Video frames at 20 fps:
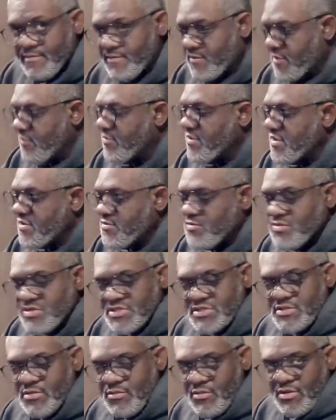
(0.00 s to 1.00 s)
so this
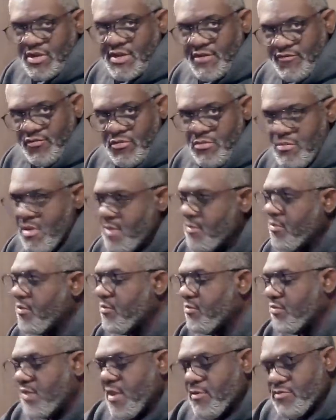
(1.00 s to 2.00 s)
was the one, if you remember,
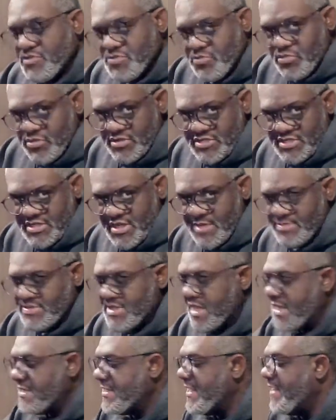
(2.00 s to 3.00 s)
that was printed
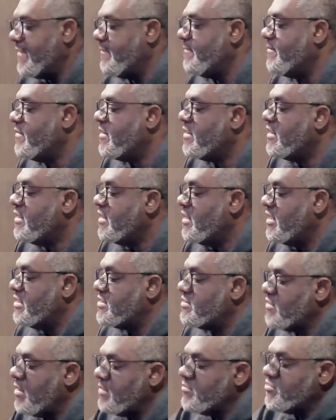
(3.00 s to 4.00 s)
upside down. And
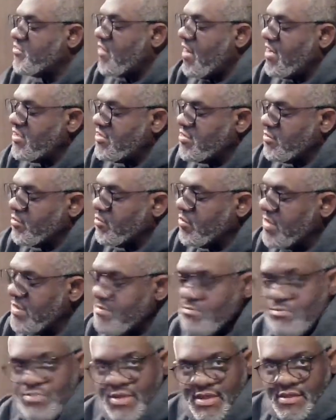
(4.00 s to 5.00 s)
so I'm trying to
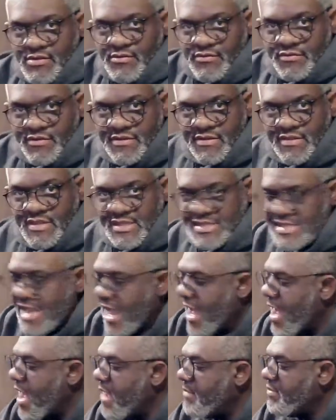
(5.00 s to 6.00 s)
rebuild the
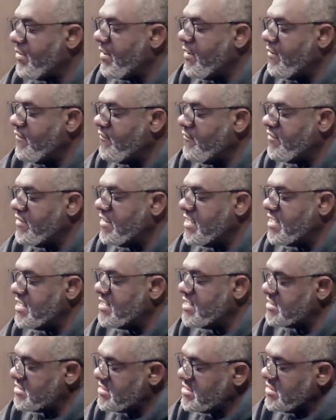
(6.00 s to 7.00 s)
top of
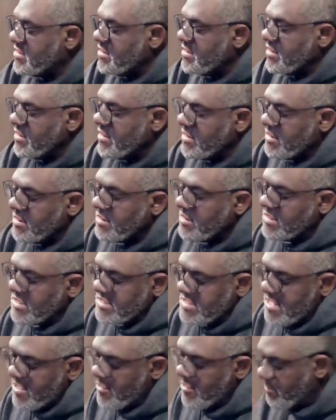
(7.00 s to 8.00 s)
this,
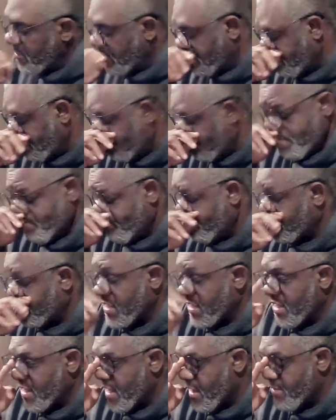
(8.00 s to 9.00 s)
this helmet.
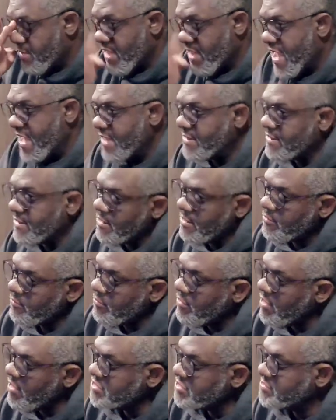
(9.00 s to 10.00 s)
And I'm at a
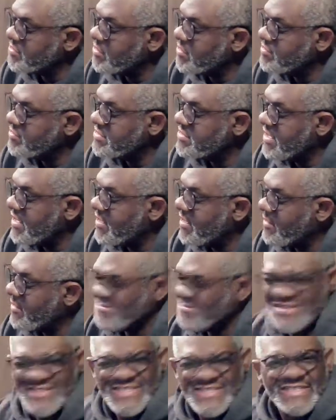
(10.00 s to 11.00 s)
crossroads now.
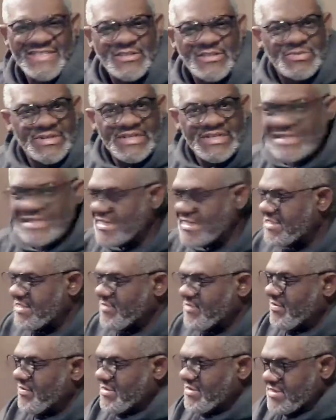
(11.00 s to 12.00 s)
It's, a little bit dusty
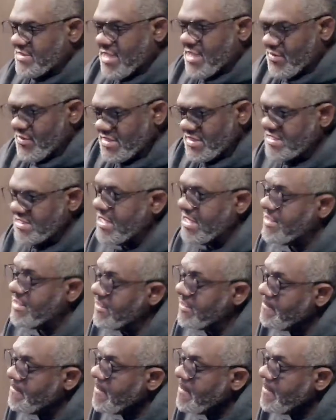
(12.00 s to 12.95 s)
with all the sanding.